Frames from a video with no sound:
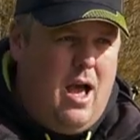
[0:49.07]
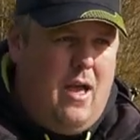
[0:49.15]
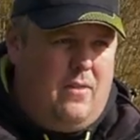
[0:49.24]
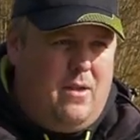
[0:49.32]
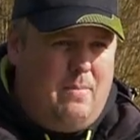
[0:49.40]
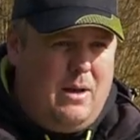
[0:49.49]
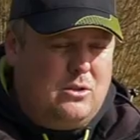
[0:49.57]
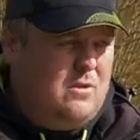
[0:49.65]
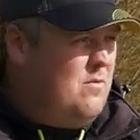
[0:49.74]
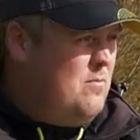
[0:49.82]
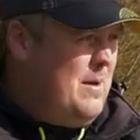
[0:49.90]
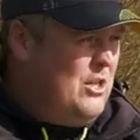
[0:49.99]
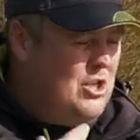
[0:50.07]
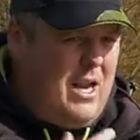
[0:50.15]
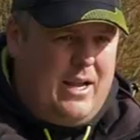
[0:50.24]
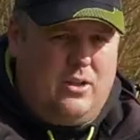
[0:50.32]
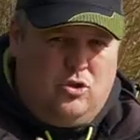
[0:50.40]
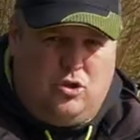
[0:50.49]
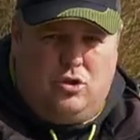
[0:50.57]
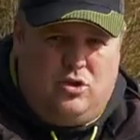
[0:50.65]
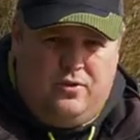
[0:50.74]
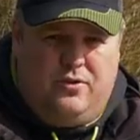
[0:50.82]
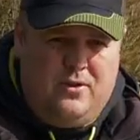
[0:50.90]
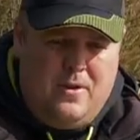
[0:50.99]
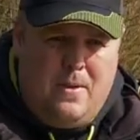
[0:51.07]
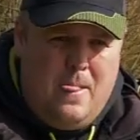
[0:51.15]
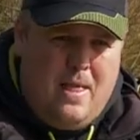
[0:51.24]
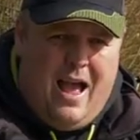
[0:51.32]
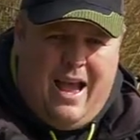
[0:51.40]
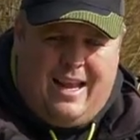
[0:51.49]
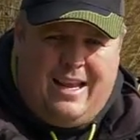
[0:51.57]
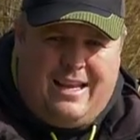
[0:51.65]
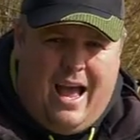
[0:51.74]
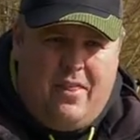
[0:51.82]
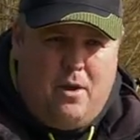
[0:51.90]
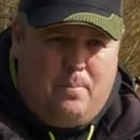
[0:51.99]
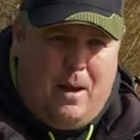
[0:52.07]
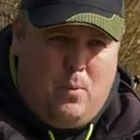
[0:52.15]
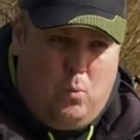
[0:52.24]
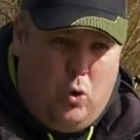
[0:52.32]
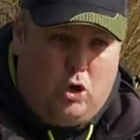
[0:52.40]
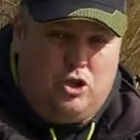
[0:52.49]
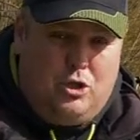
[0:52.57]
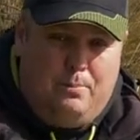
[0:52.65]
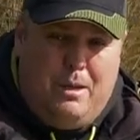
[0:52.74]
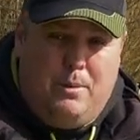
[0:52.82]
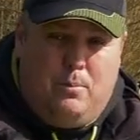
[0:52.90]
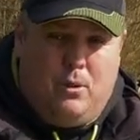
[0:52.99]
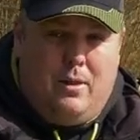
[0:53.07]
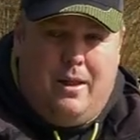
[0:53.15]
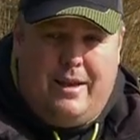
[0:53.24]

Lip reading: and the amount of information I can gather by watching people,